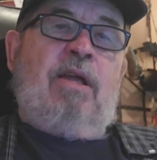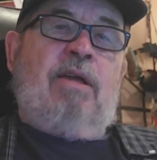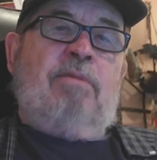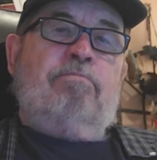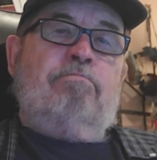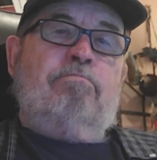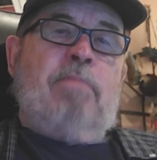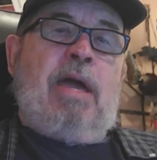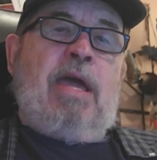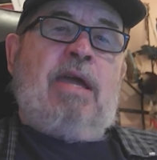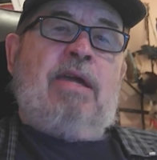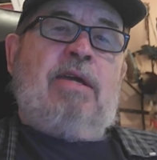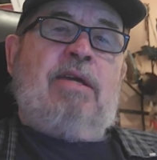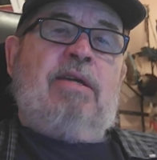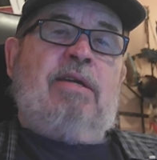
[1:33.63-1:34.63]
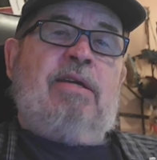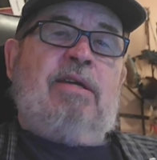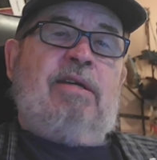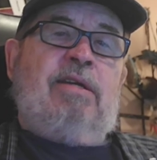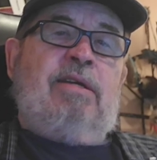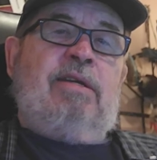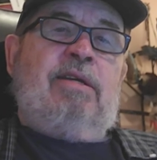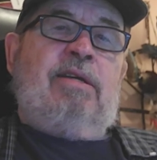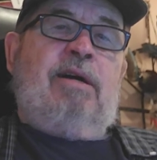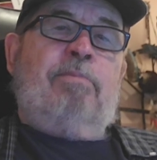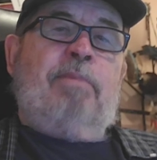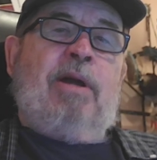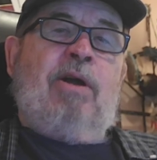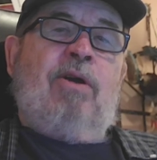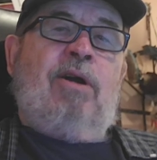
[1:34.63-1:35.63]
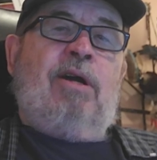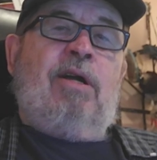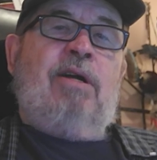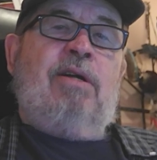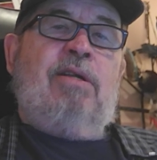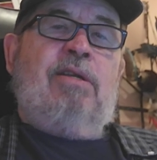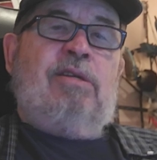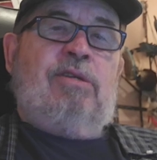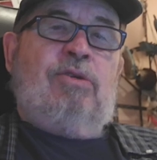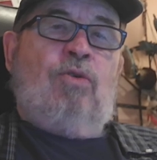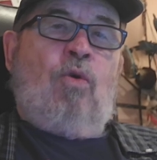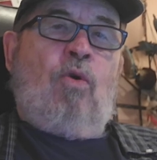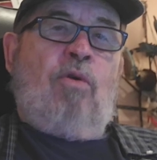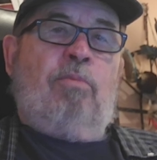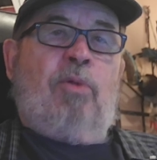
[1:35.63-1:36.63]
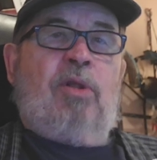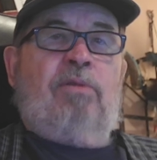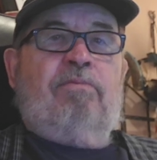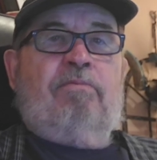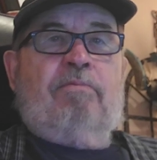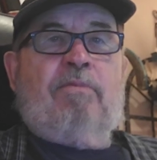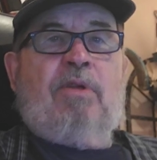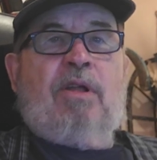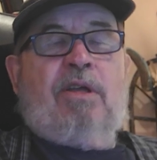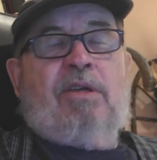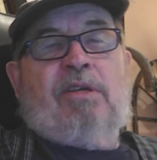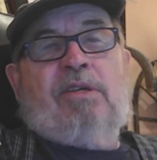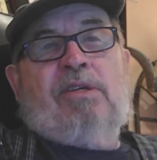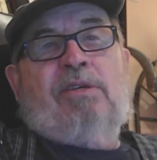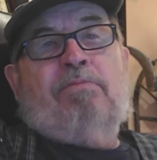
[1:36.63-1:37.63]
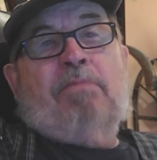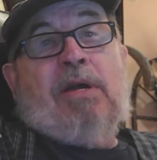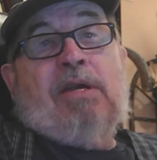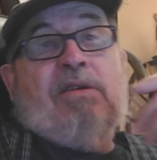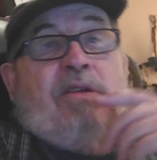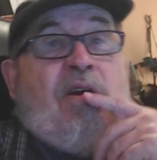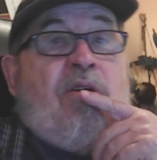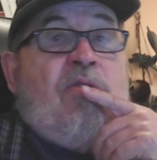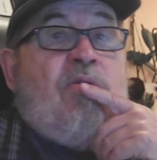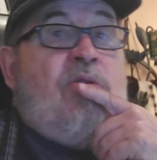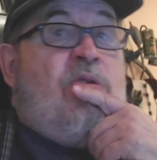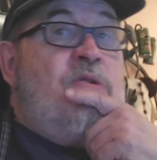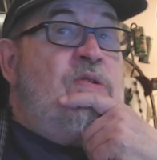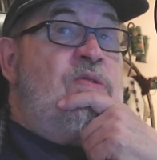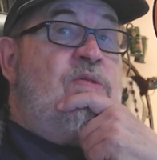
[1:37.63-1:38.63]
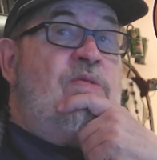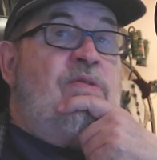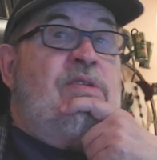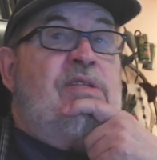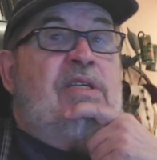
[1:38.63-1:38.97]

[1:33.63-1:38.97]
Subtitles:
Make America normal. You might know whose